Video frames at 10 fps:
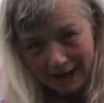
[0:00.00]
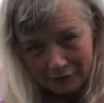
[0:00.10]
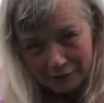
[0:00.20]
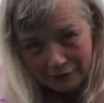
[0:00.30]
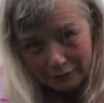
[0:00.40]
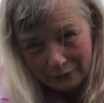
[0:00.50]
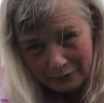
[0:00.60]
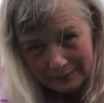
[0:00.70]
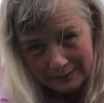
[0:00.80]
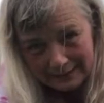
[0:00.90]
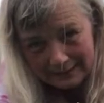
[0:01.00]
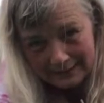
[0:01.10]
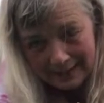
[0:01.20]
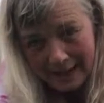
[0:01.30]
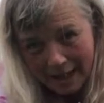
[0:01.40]
out of your roses,
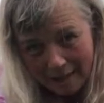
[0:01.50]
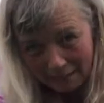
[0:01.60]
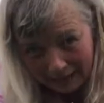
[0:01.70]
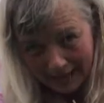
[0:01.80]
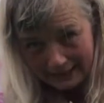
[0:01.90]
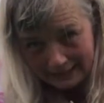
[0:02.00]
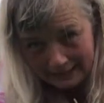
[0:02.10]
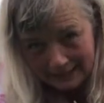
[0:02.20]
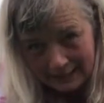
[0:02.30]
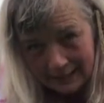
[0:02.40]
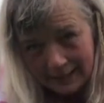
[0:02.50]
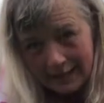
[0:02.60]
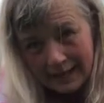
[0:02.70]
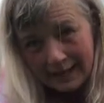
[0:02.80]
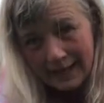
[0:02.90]
plant
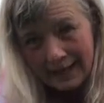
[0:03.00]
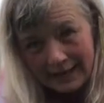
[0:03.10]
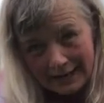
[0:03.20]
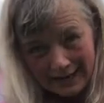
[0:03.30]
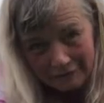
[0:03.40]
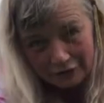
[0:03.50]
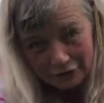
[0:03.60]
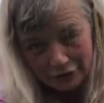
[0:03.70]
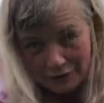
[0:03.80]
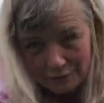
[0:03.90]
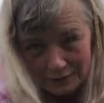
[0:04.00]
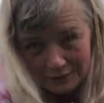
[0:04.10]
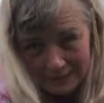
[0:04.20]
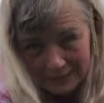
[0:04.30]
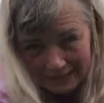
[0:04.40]
lavender and
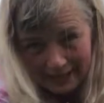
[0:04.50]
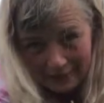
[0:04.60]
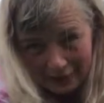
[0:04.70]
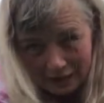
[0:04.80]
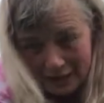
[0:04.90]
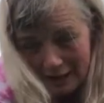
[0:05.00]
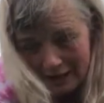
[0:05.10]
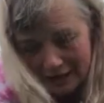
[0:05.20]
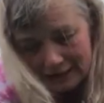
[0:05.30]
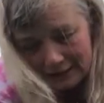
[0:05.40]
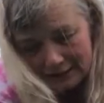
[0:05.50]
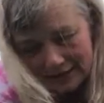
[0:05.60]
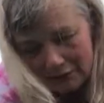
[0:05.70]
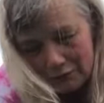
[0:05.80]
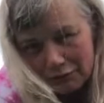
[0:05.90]
roses together, because
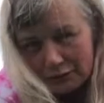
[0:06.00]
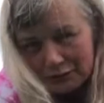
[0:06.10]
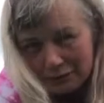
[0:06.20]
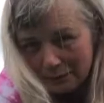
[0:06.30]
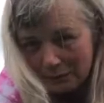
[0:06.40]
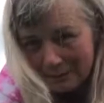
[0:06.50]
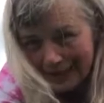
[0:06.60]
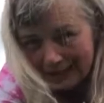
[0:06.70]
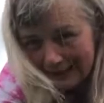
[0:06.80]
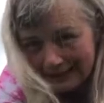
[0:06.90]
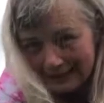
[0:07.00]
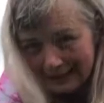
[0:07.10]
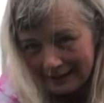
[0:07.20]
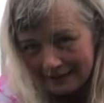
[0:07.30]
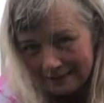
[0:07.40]
their roots will mix.
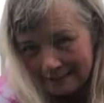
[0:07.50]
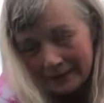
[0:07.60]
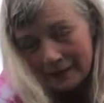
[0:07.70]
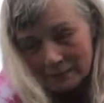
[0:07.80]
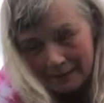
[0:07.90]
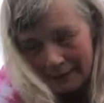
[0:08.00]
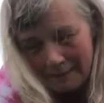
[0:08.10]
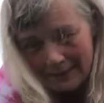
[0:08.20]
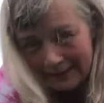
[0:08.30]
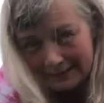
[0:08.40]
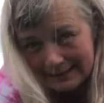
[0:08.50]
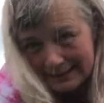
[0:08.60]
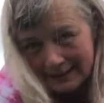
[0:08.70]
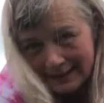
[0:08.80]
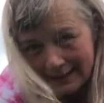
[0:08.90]
And when they mix,
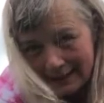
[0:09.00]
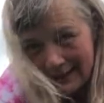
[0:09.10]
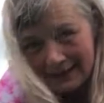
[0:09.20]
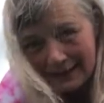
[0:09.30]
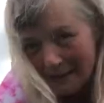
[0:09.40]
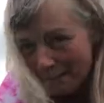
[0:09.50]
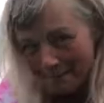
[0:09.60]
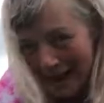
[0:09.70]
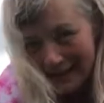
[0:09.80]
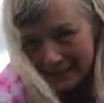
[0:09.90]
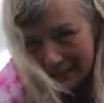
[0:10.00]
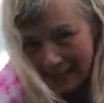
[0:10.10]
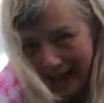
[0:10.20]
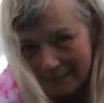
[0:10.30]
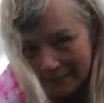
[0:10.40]
magic
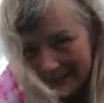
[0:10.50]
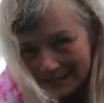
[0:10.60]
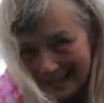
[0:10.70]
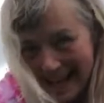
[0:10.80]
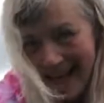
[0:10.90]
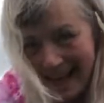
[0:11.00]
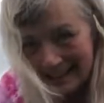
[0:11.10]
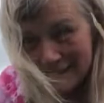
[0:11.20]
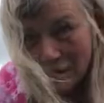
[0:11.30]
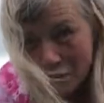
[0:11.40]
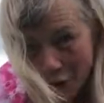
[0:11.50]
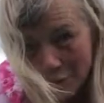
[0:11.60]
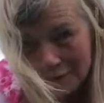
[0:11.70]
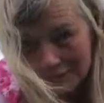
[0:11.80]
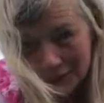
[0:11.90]
happens and
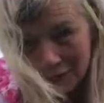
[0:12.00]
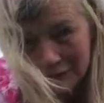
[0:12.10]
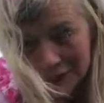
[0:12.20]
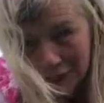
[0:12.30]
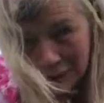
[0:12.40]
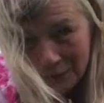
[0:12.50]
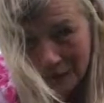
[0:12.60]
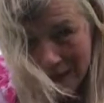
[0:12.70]
loads of new